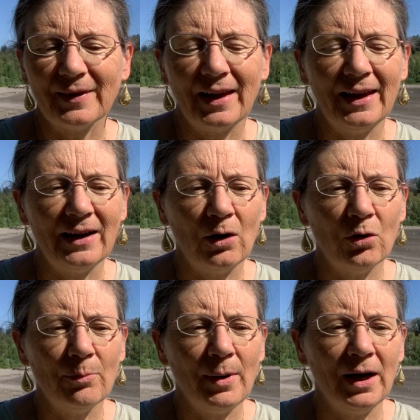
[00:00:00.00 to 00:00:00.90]
and
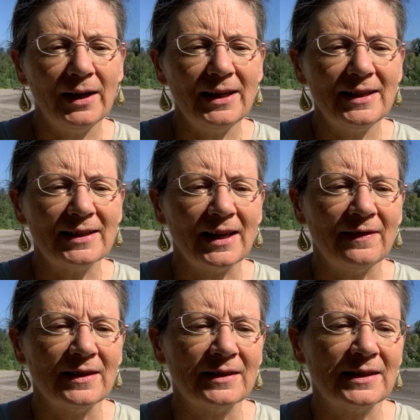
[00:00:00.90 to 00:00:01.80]
our bodies at this